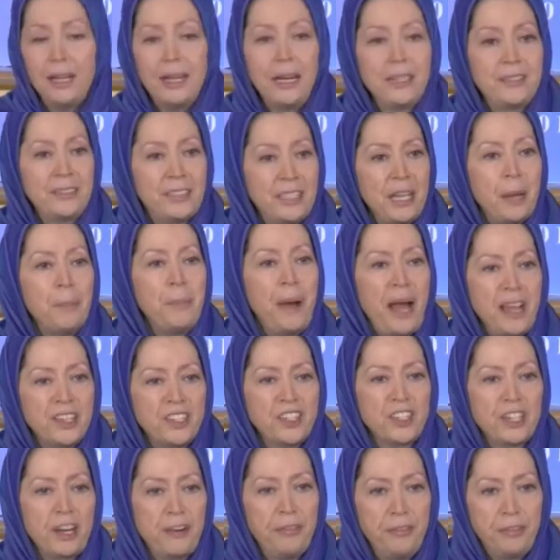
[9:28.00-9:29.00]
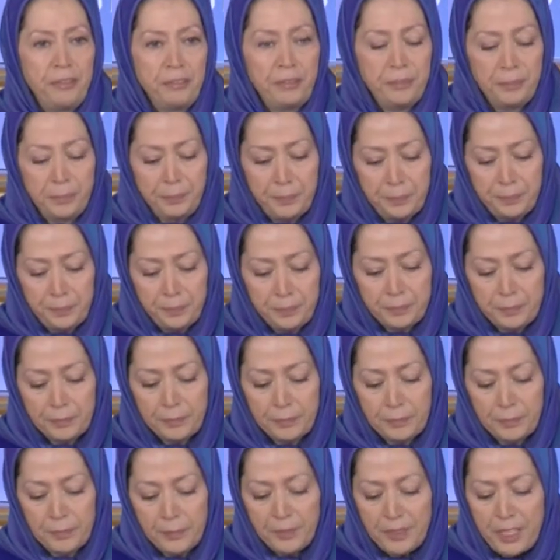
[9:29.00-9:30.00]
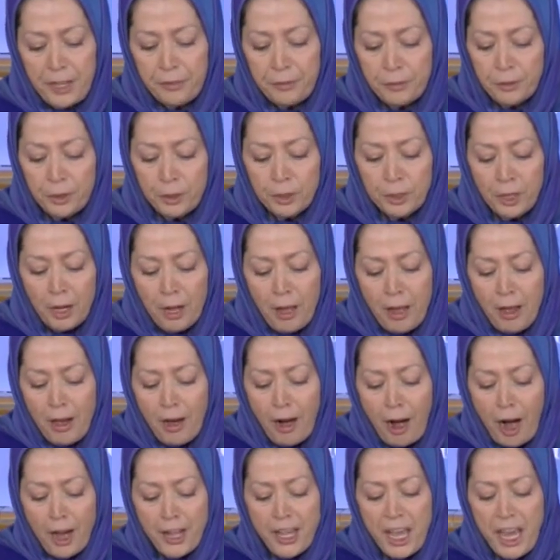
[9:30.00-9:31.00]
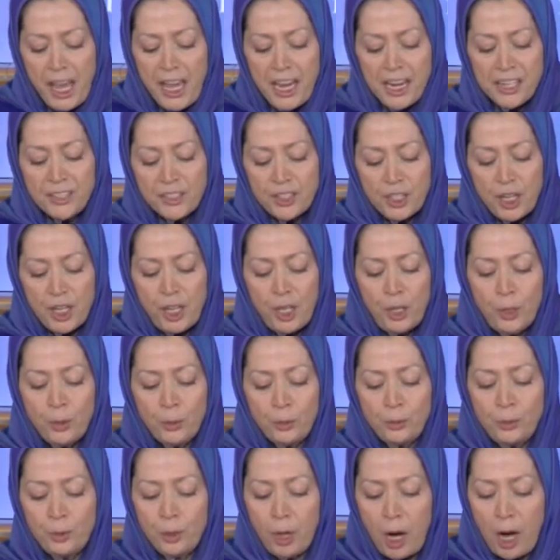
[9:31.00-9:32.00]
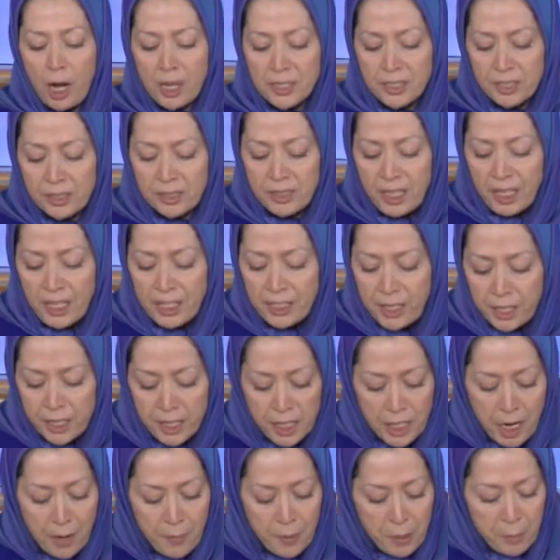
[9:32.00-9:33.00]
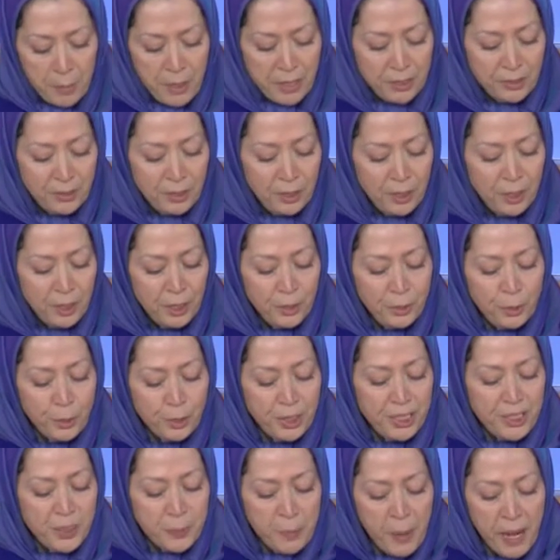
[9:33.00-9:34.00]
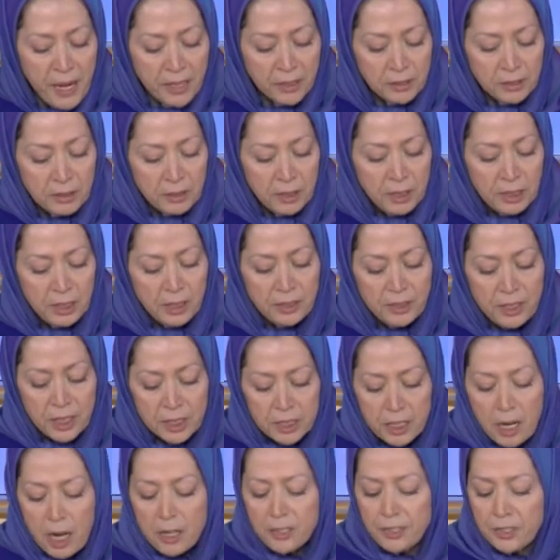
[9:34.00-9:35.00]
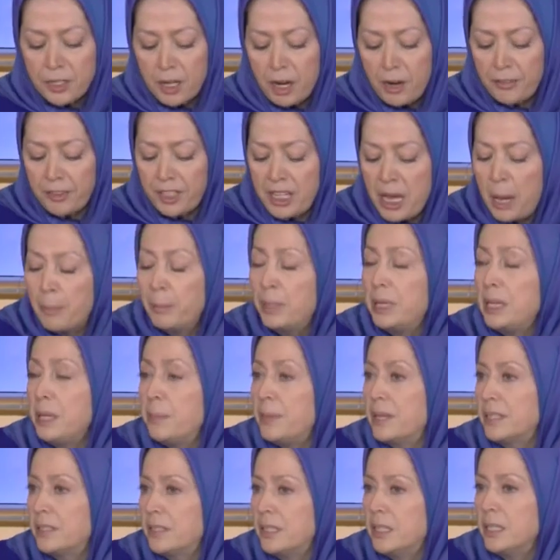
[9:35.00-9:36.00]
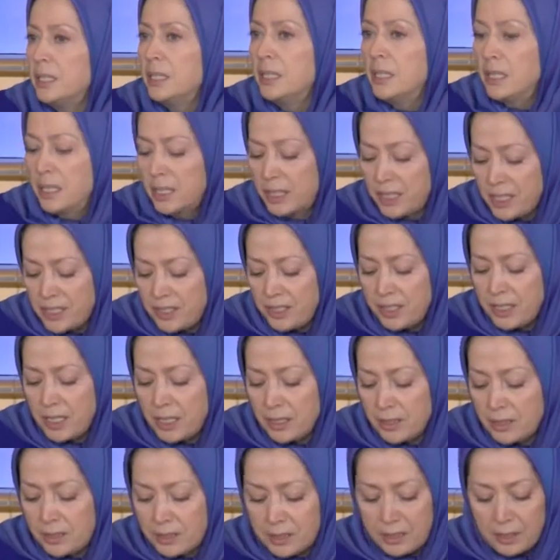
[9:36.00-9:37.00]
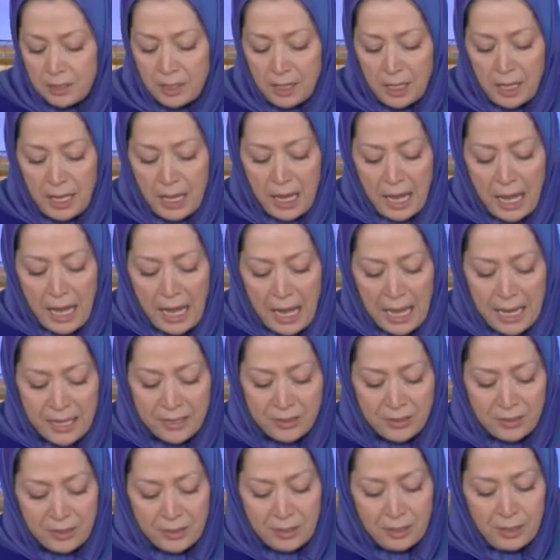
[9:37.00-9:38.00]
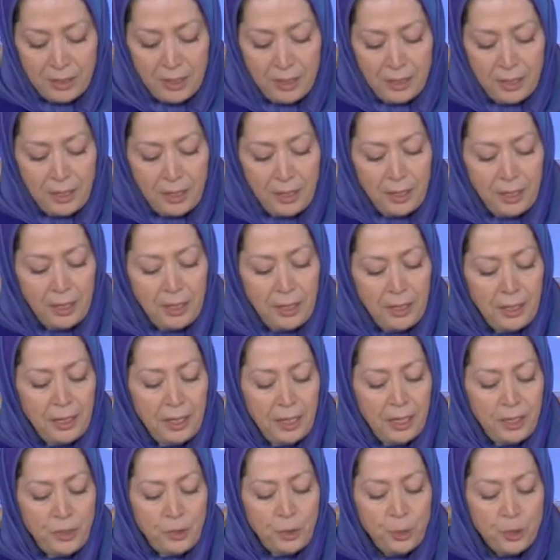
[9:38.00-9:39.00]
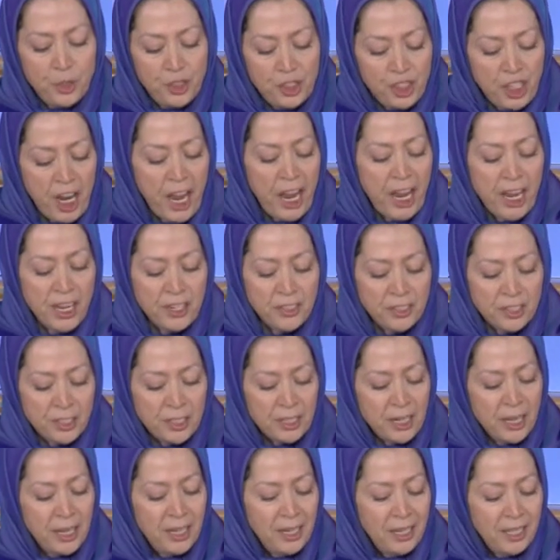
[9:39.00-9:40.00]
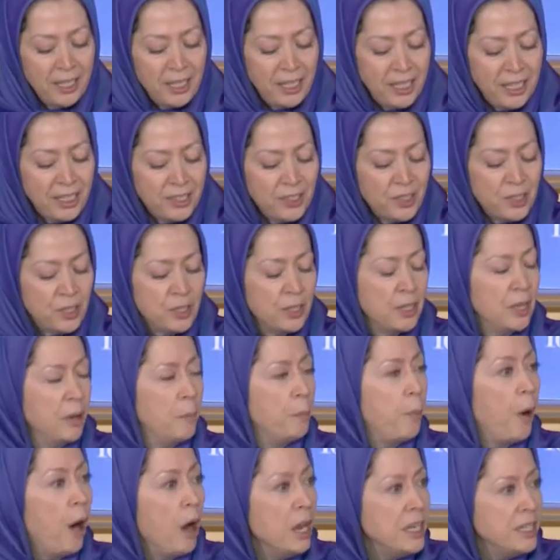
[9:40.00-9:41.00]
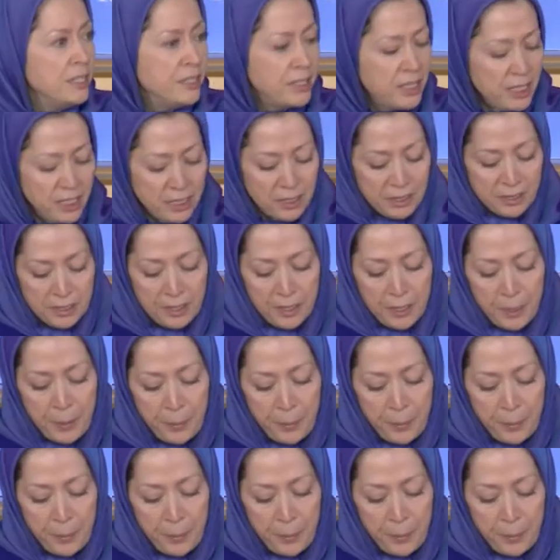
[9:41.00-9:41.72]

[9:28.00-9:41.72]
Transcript: at Camp Ashraf. Therefore, I urge EU to ask the Iraqi government to respect the rights of Camp Liberty residents and to change its policies